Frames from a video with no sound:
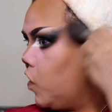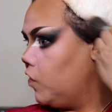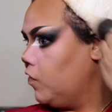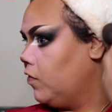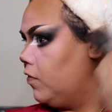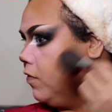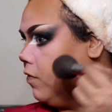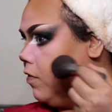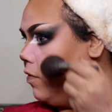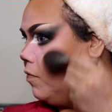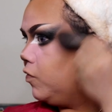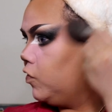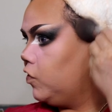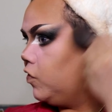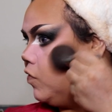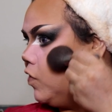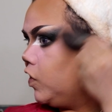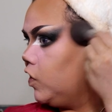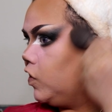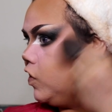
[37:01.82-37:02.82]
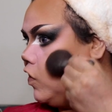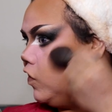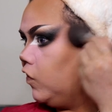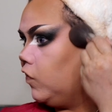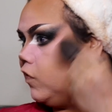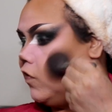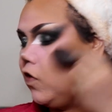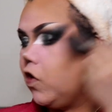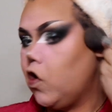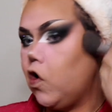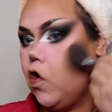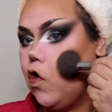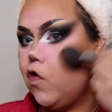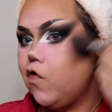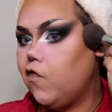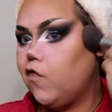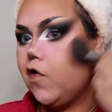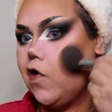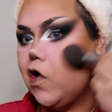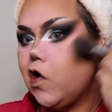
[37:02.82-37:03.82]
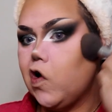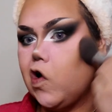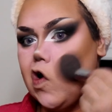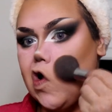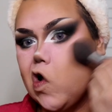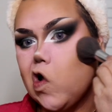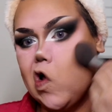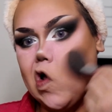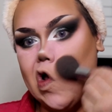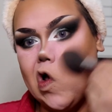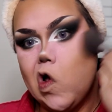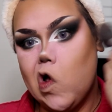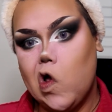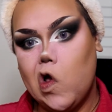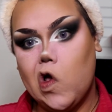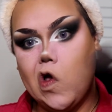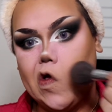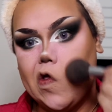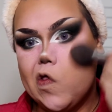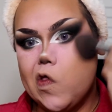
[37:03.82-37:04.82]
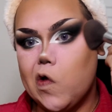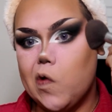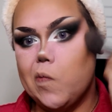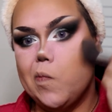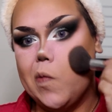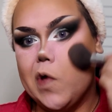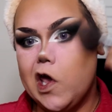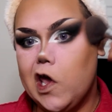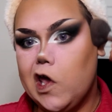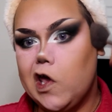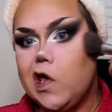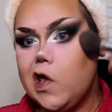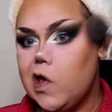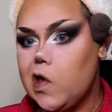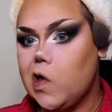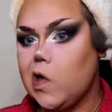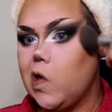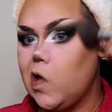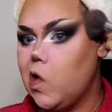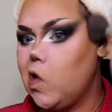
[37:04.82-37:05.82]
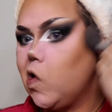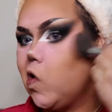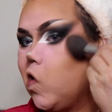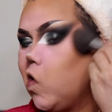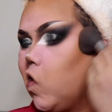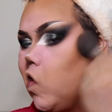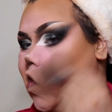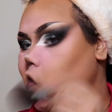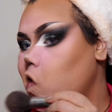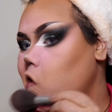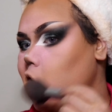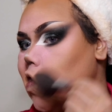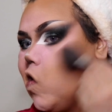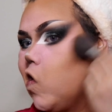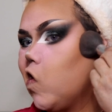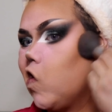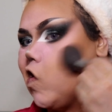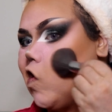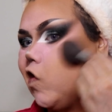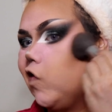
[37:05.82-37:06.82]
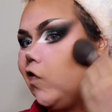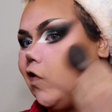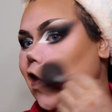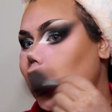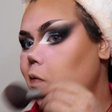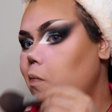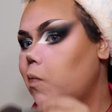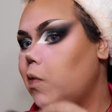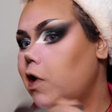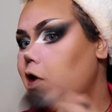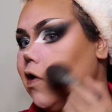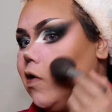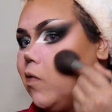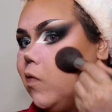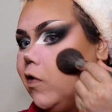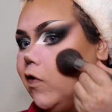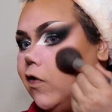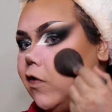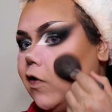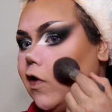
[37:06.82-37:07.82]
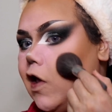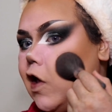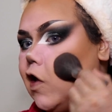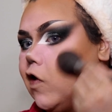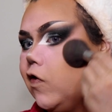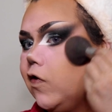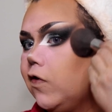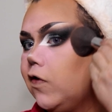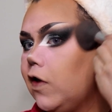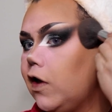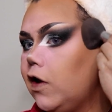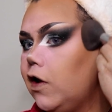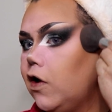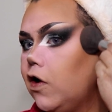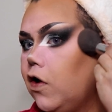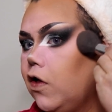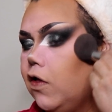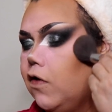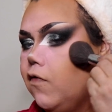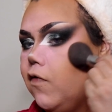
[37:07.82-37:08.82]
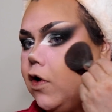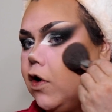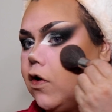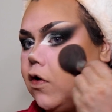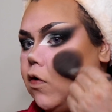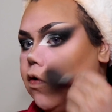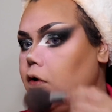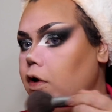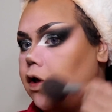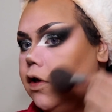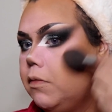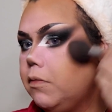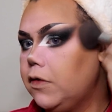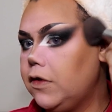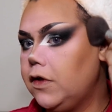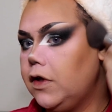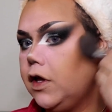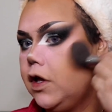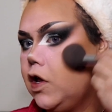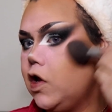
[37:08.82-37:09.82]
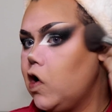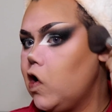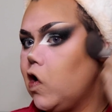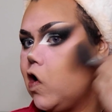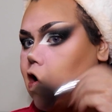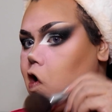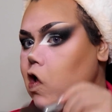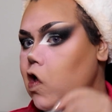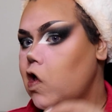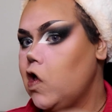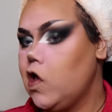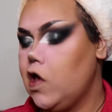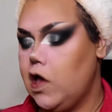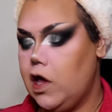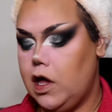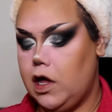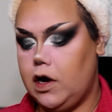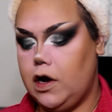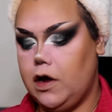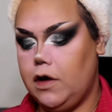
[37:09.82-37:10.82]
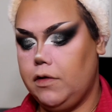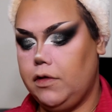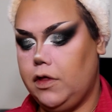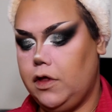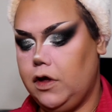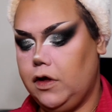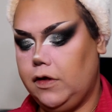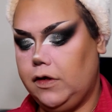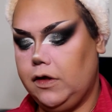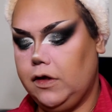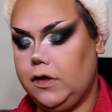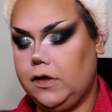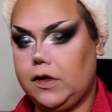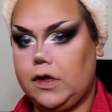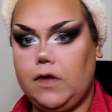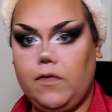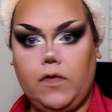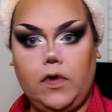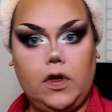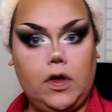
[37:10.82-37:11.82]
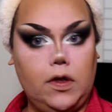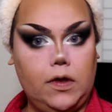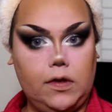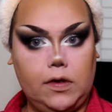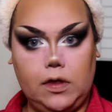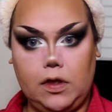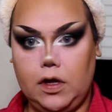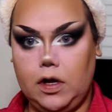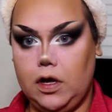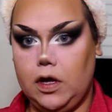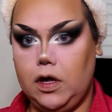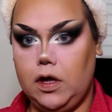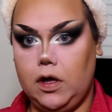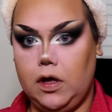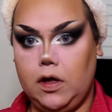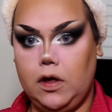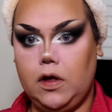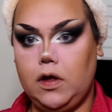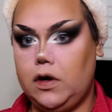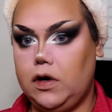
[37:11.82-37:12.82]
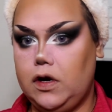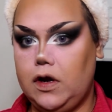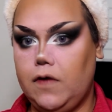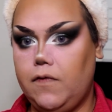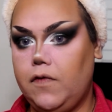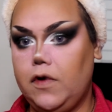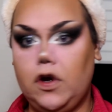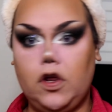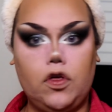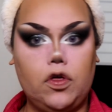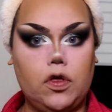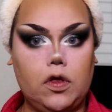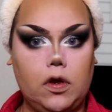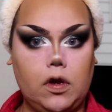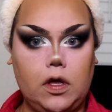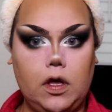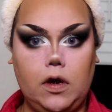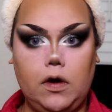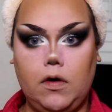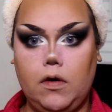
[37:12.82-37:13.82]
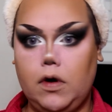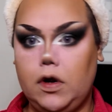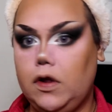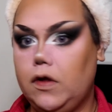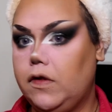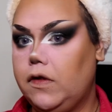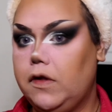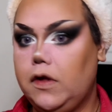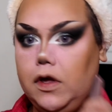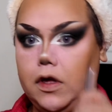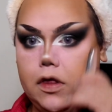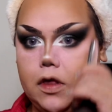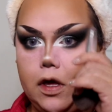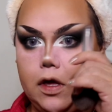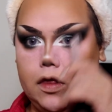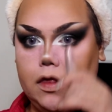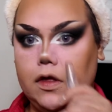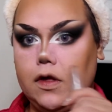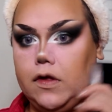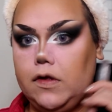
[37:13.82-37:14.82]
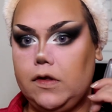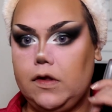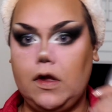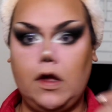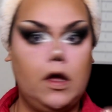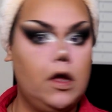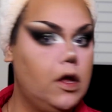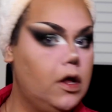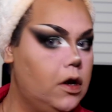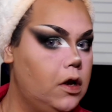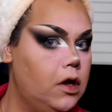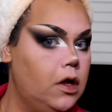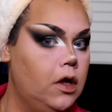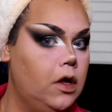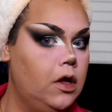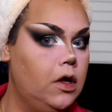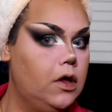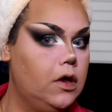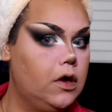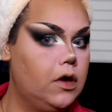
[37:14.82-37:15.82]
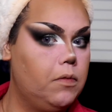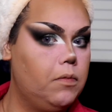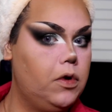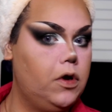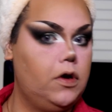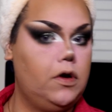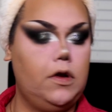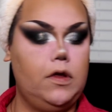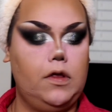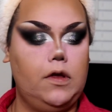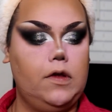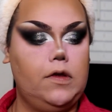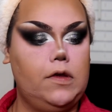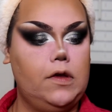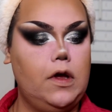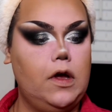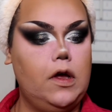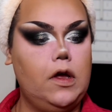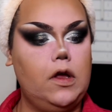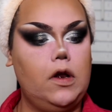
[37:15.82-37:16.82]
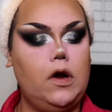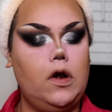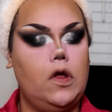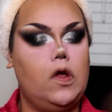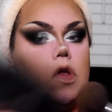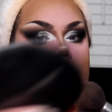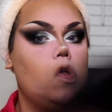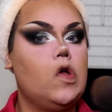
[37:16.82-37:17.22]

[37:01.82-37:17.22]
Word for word: And so I'm doing this over the bake because that bake was like setting all of our creams in and now this is giving us the definition. Can you already see like this side compared to this side?